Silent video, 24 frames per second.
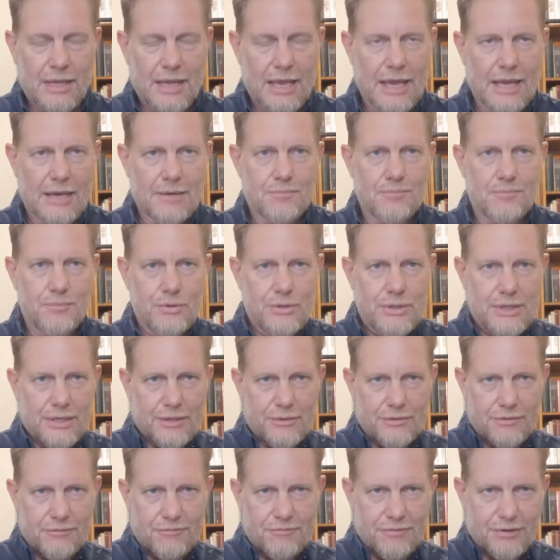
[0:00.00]
and put
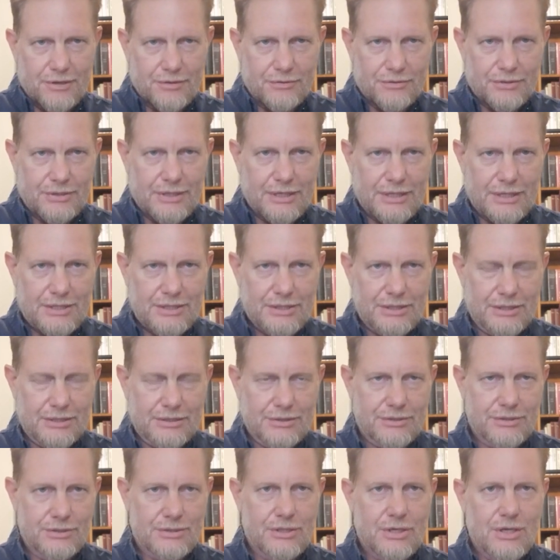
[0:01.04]
down the
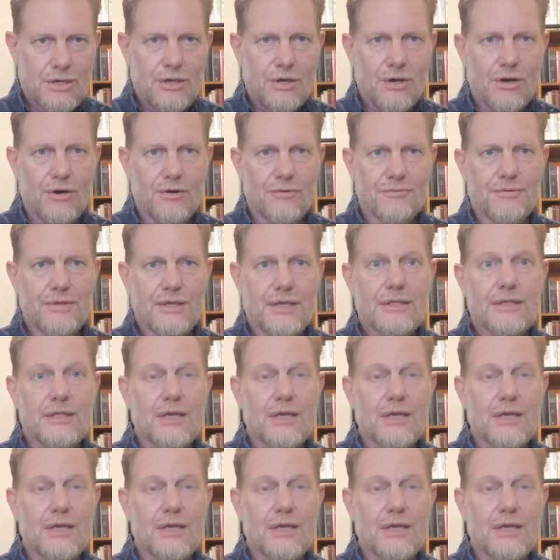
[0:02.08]
foundations of that.